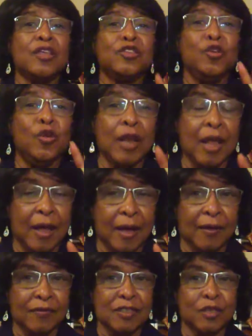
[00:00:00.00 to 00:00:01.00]
you
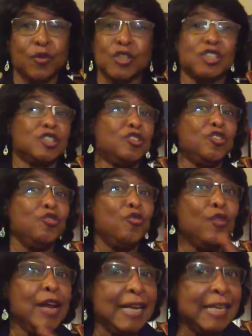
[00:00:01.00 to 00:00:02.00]
loved, which you
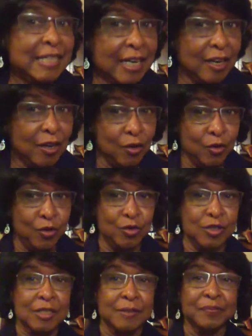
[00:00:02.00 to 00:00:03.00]
really didn't
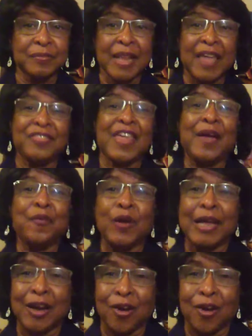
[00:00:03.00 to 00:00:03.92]
lose. They went